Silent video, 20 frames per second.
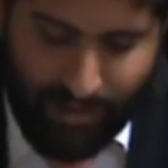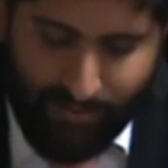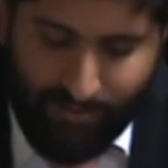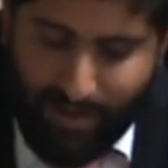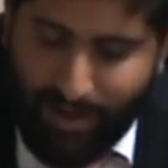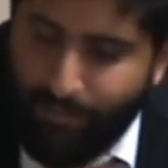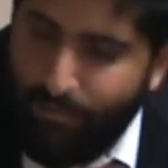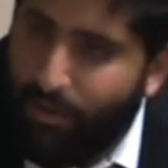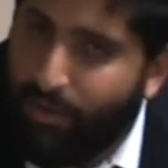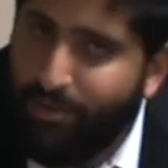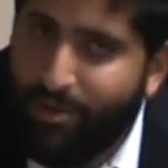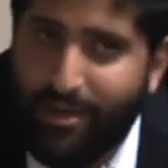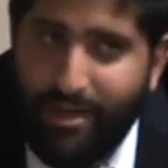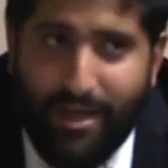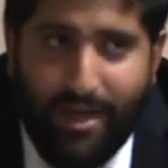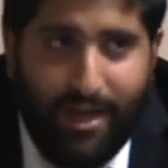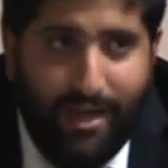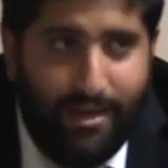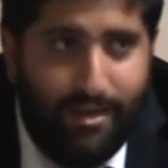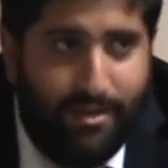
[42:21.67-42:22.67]
The
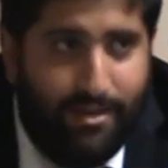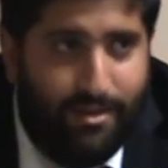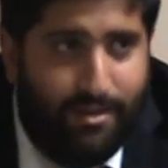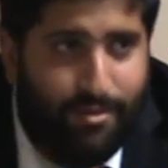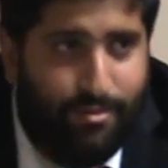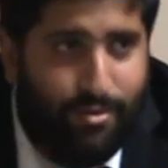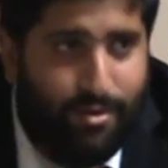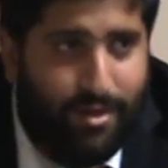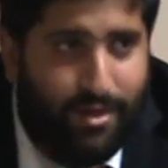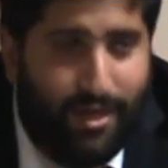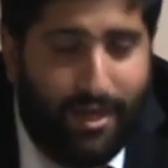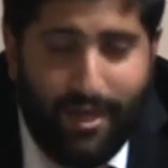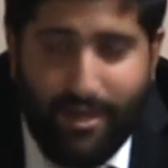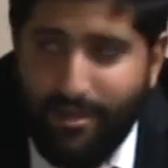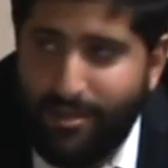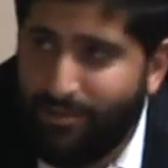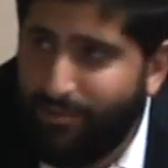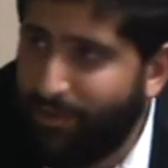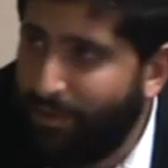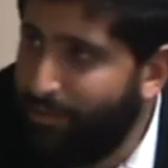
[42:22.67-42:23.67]
Mordechai. The Mordechai
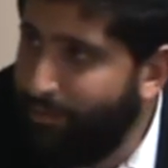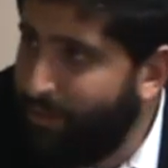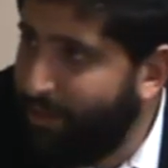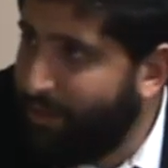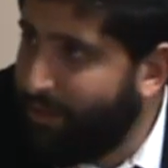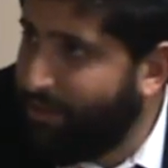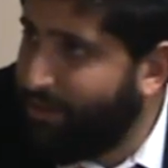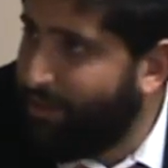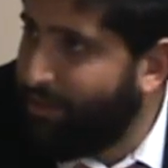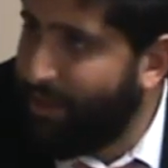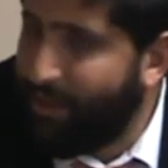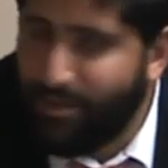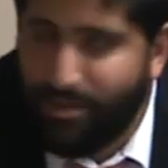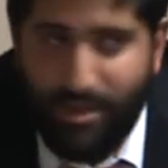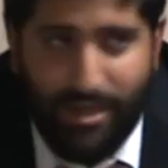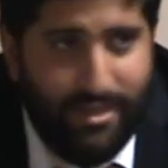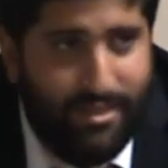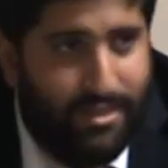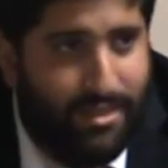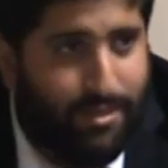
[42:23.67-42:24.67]
is very big to the
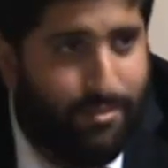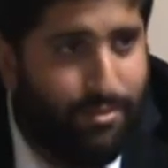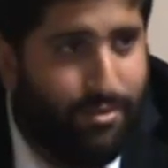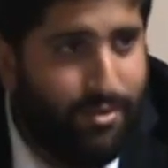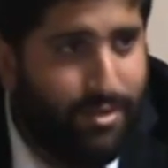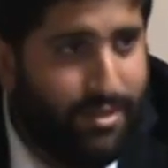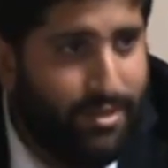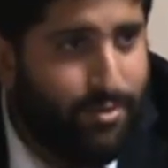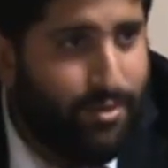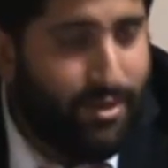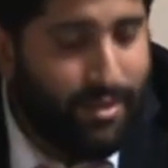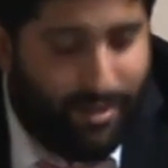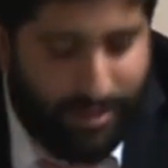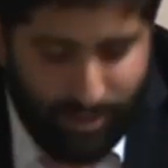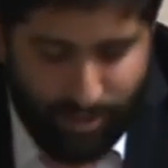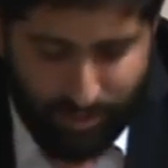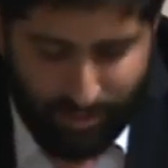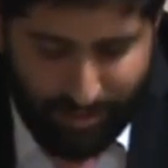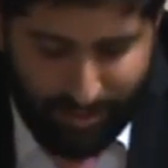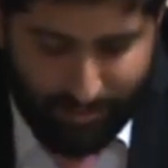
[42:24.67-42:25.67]
Ashkenazi community. He's one of the
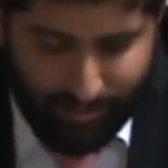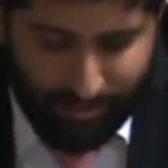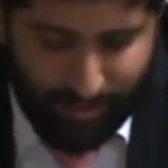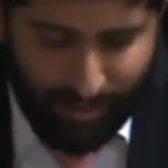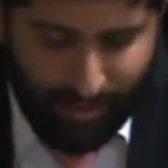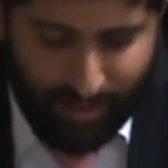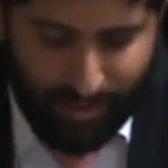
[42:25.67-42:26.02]
Rishonim.